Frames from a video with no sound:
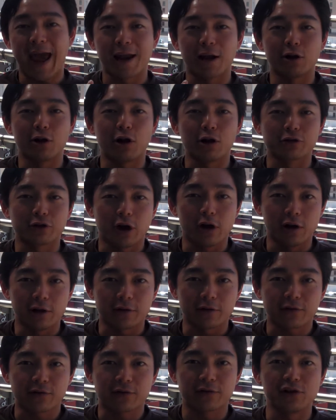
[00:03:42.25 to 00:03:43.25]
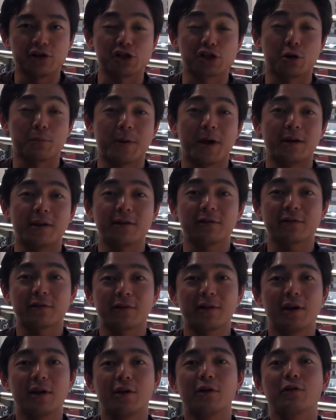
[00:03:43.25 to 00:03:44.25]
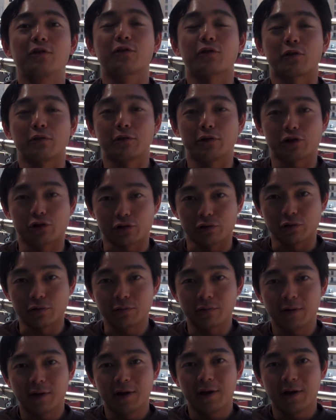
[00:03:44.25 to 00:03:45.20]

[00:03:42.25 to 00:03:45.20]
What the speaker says: analog dollars to digital pennies. It's certainly true.